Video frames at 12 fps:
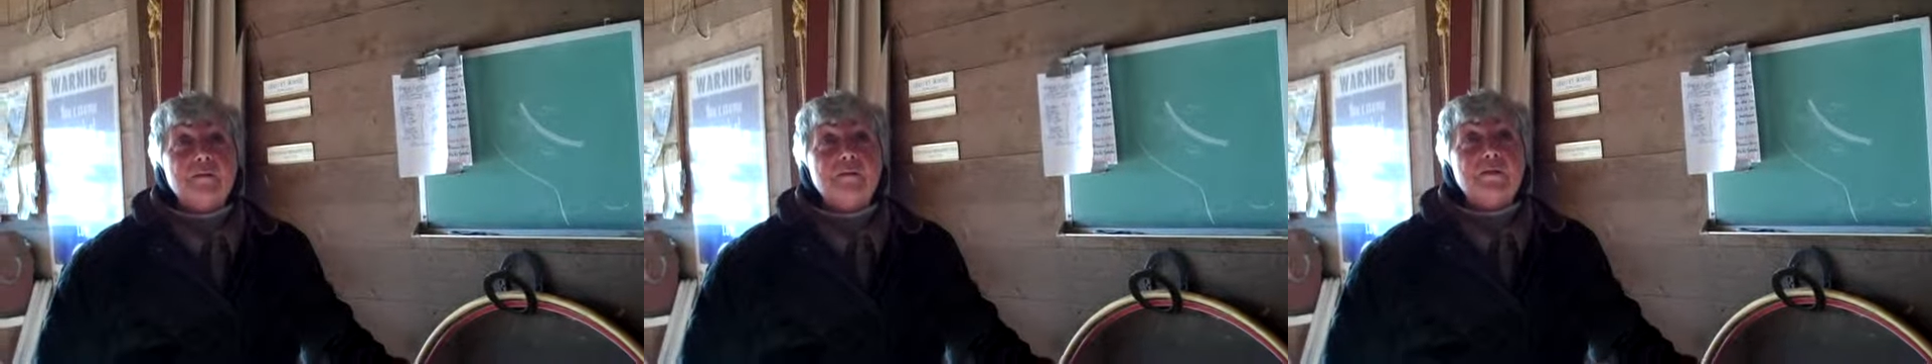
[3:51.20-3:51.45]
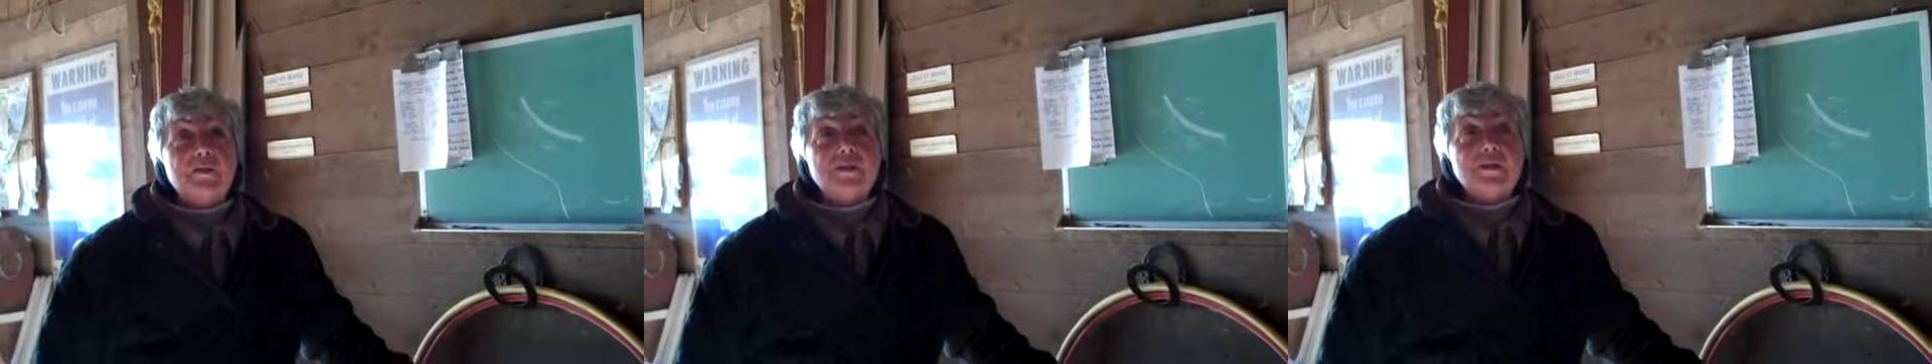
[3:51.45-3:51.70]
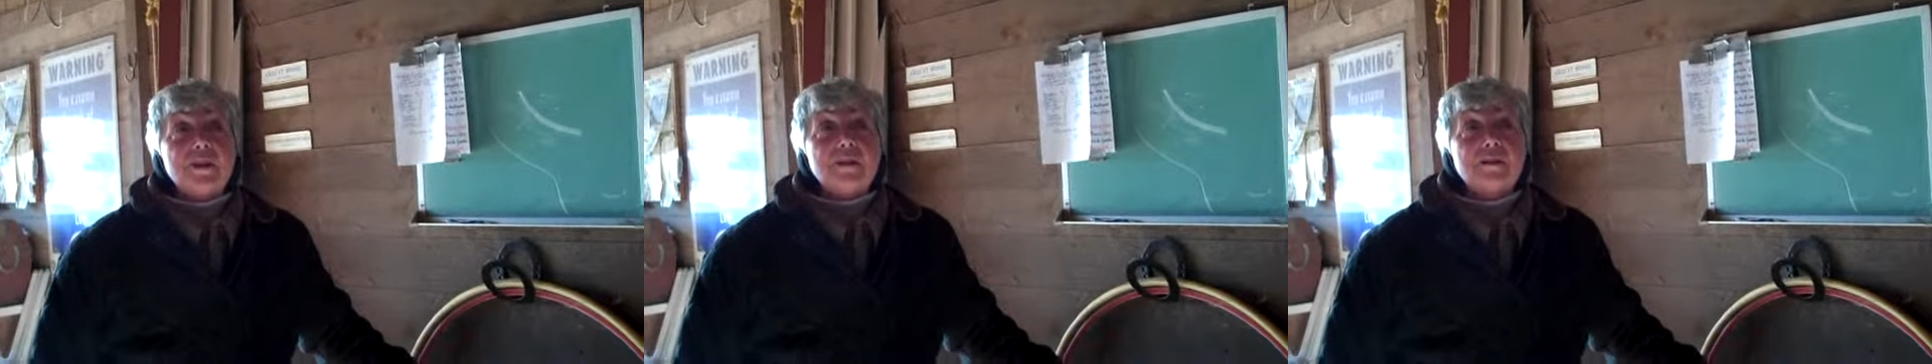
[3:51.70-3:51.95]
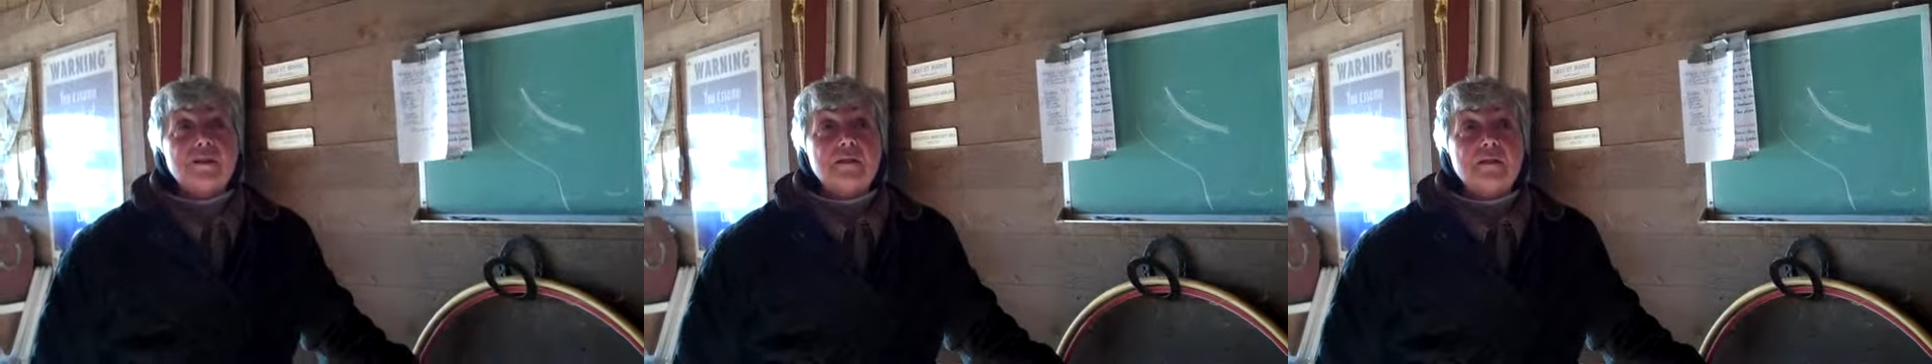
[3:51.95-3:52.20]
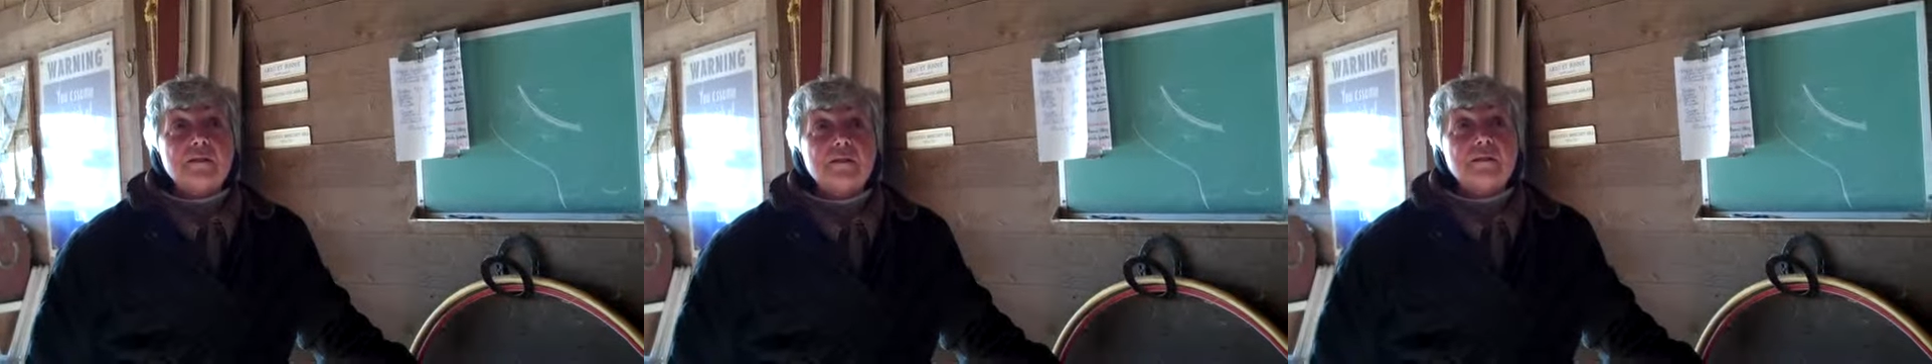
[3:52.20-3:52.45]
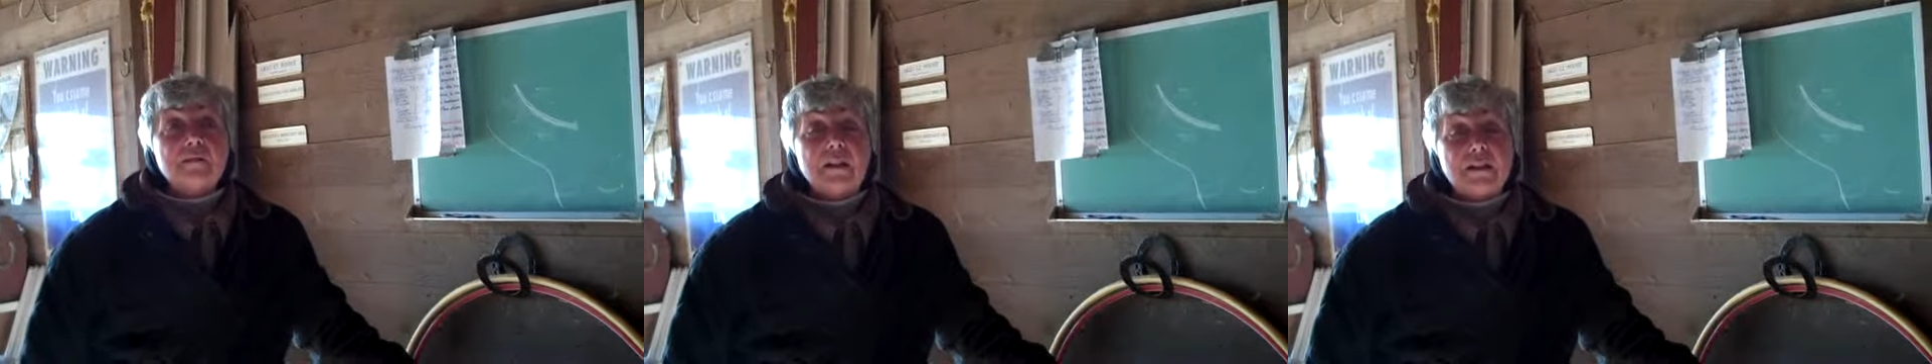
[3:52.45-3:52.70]
6,
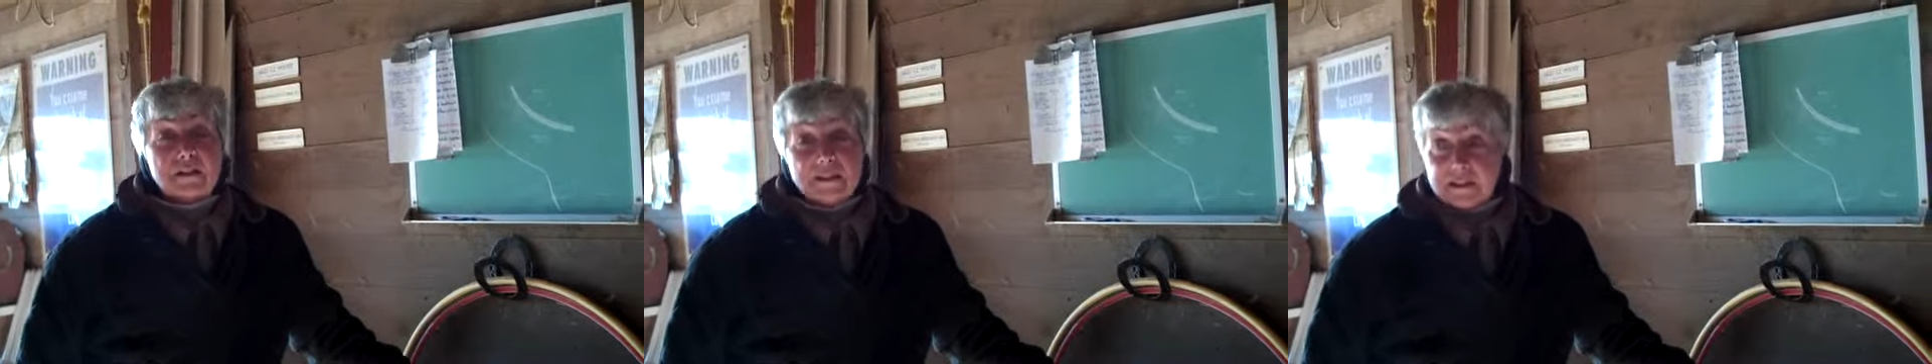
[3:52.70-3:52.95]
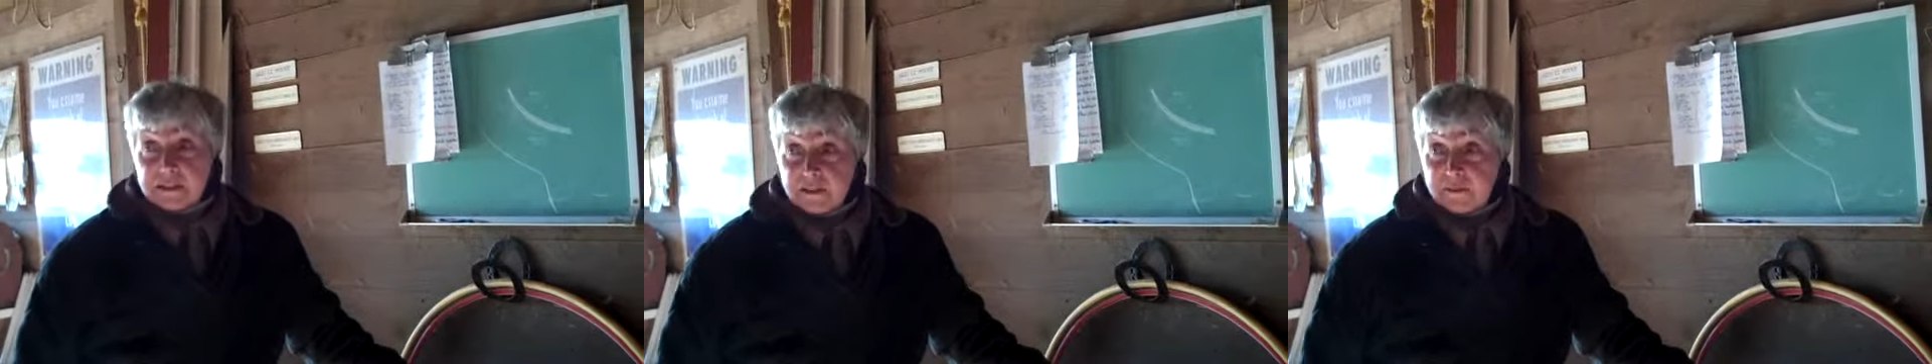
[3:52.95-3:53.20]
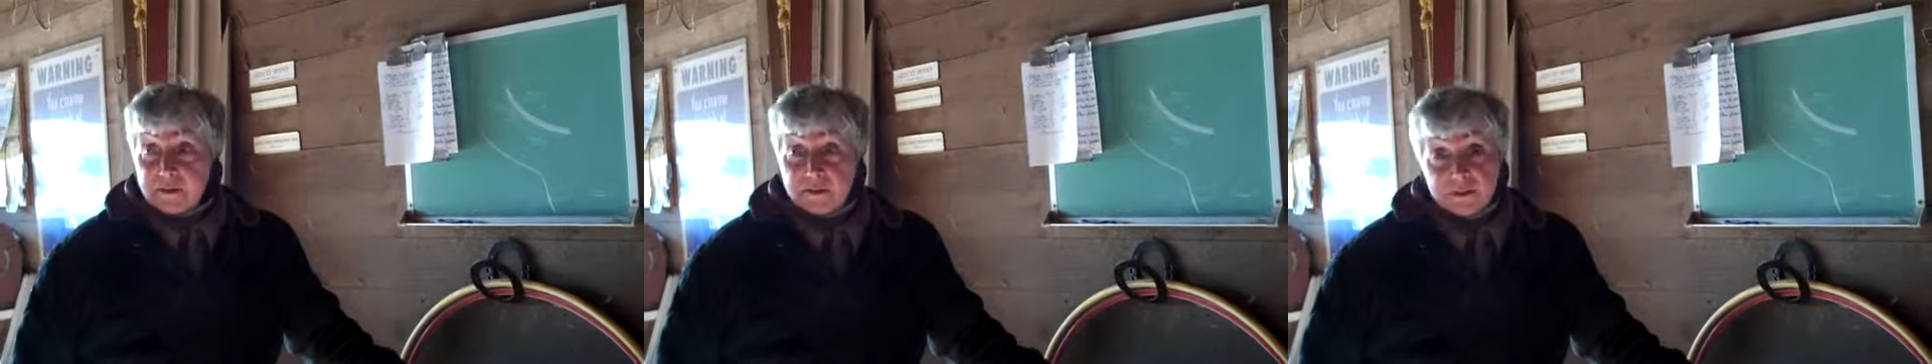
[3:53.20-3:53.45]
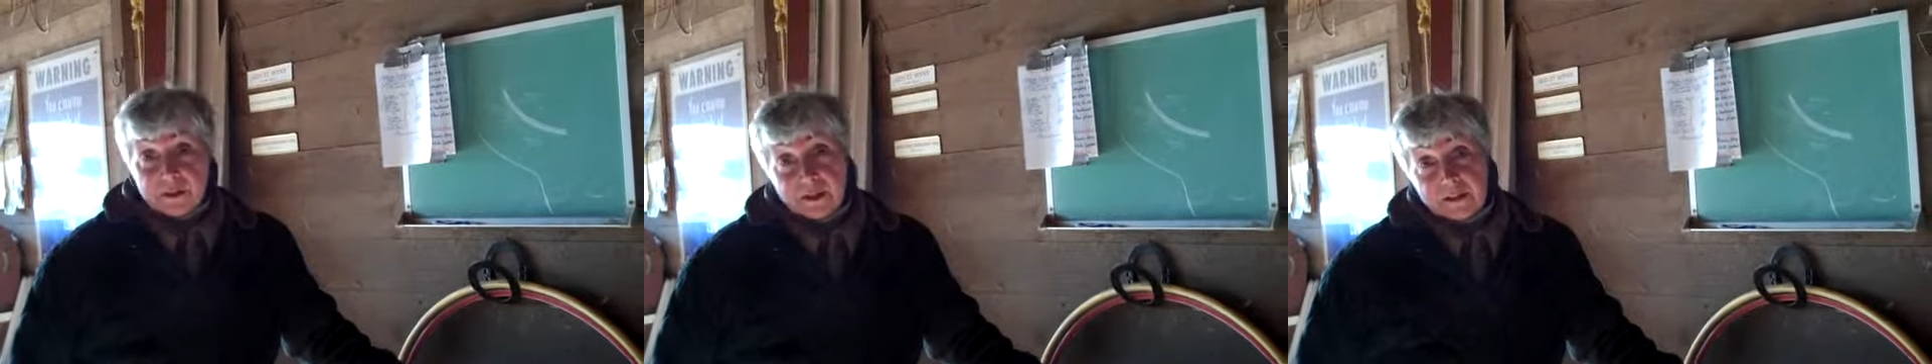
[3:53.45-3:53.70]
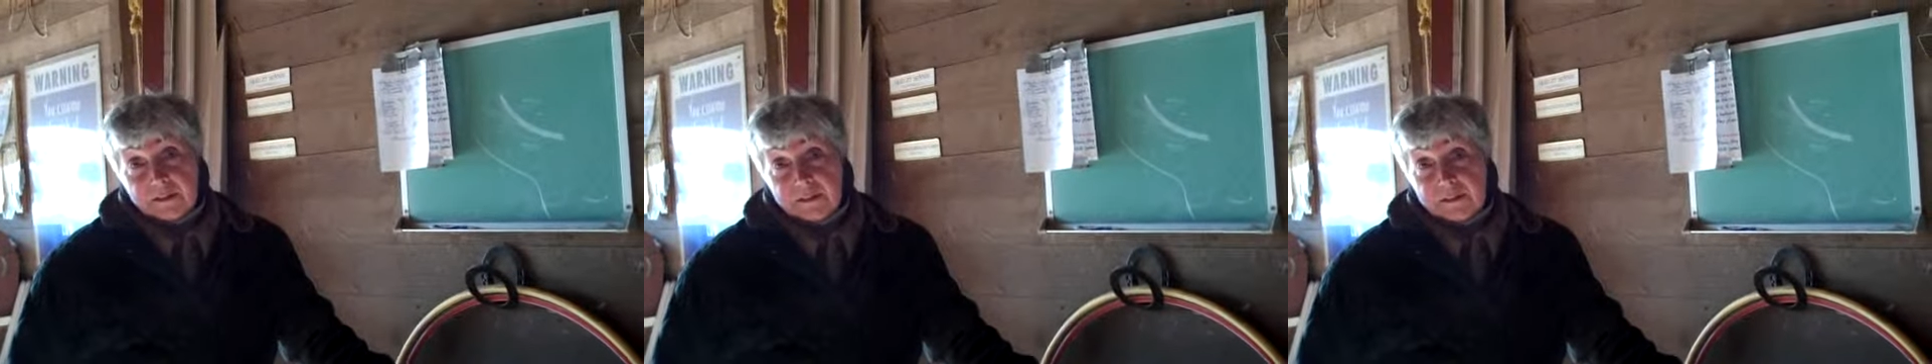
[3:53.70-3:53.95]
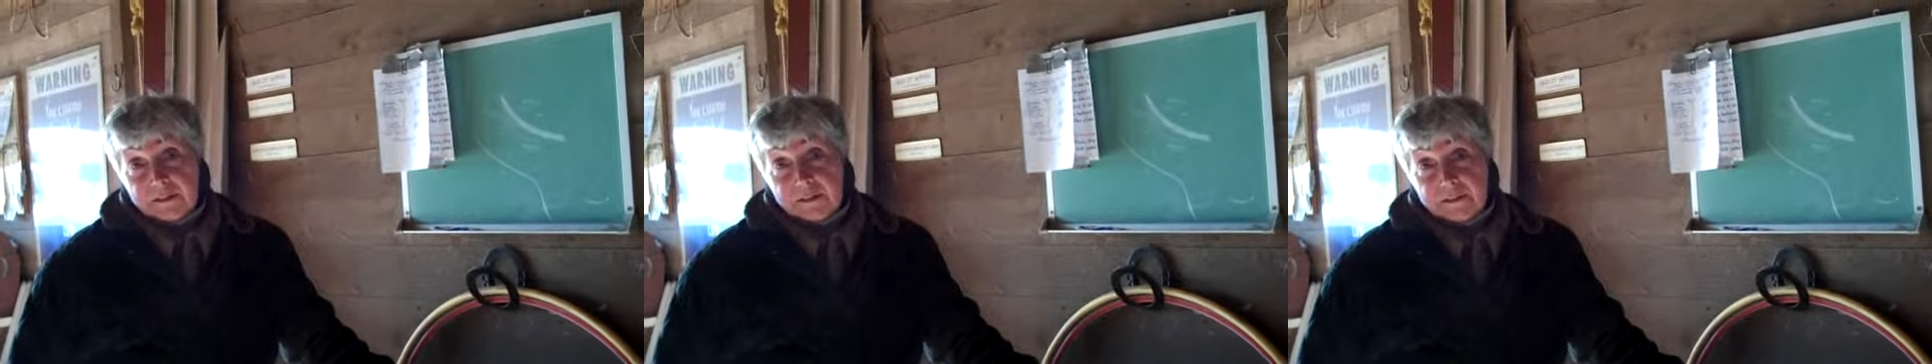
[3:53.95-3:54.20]
7 years
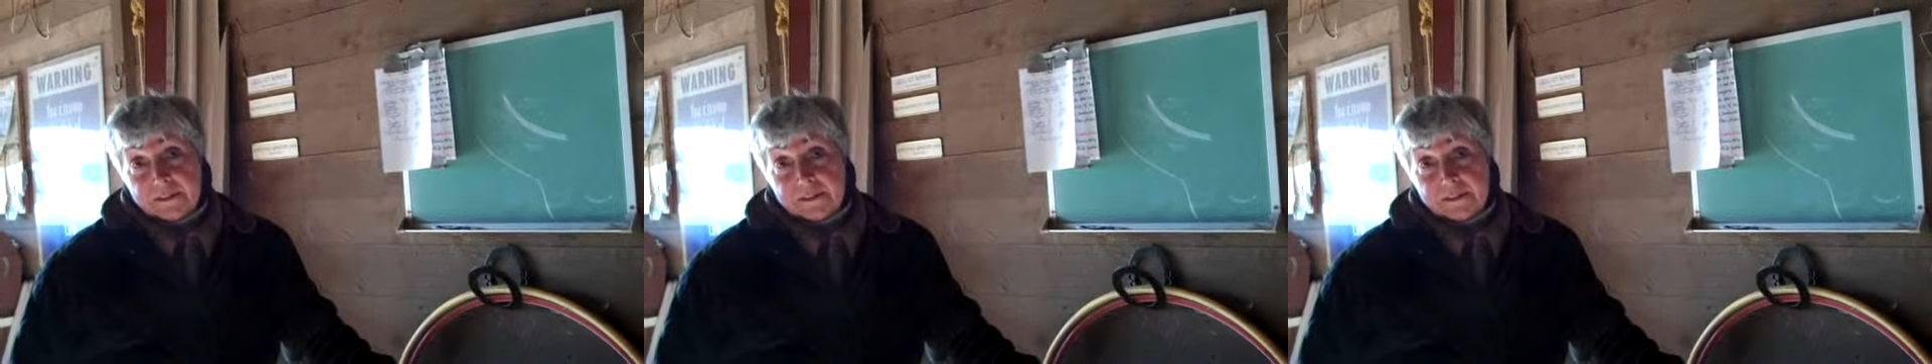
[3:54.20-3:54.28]
ago.